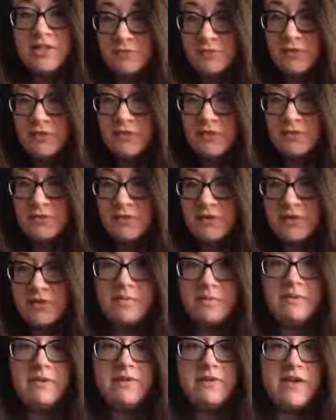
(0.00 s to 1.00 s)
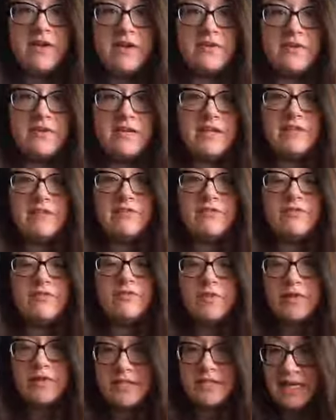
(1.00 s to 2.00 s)
spruce mill could be found in the
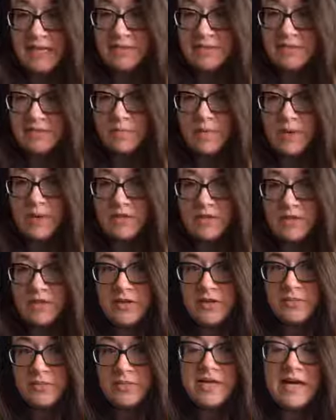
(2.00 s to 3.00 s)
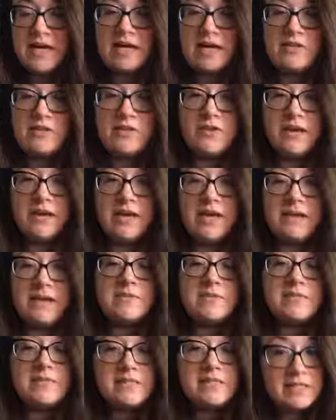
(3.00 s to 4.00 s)
14th Squadron, which had a dog
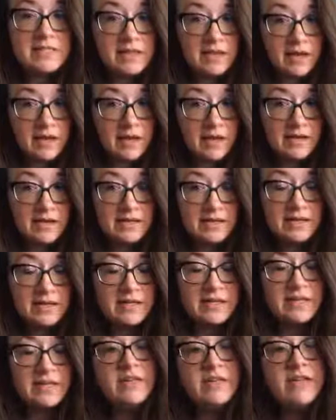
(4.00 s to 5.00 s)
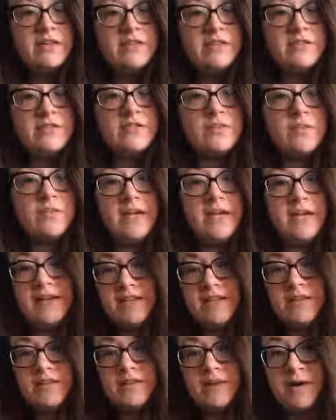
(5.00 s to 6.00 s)
named Tug. The
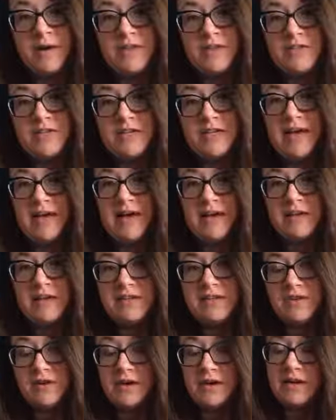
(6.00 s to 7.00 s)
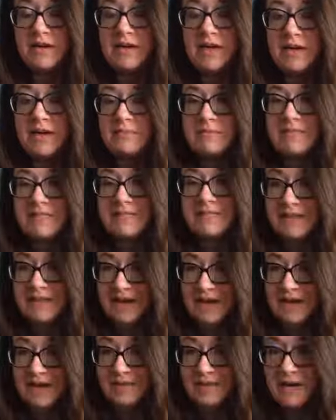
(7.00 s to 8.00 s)
29th Squadron had a dog named
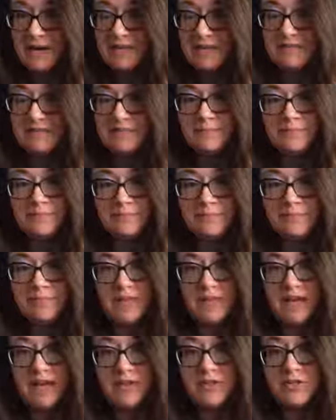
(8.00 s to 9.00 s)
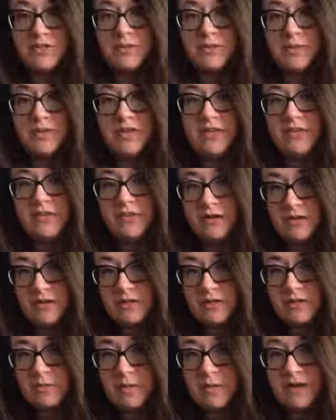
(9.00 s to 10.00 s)
Dynamite, and the
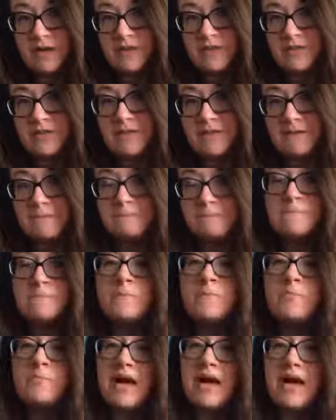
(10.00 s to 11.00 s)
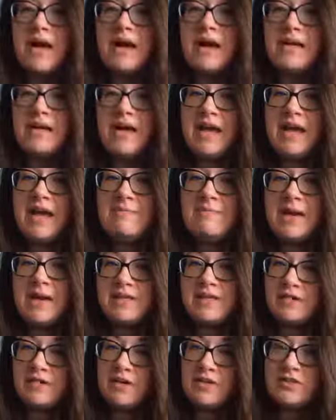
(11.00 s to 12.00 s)
23rd Squadron had a
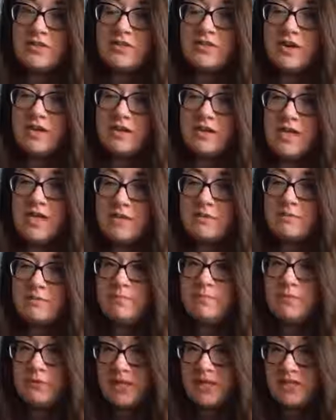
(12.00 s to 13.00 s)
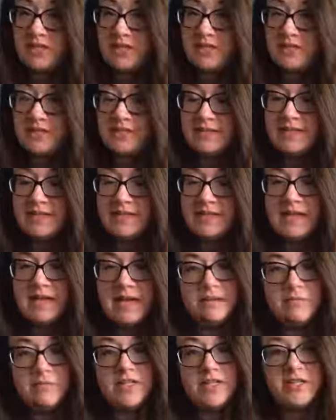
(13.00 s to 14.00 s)
mascot dog named Bridget.
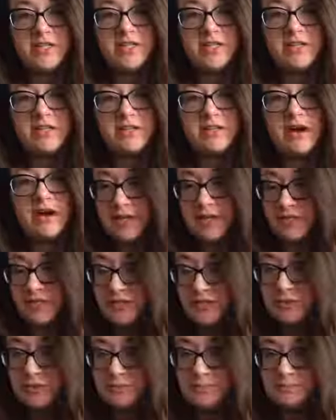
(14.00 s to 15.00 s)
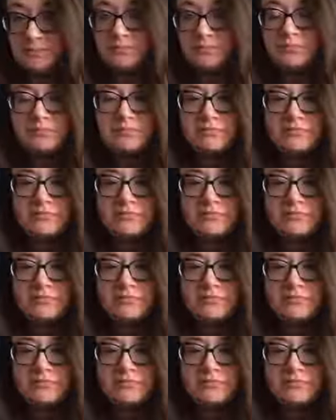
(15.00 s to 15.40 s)
And Bridget's costume,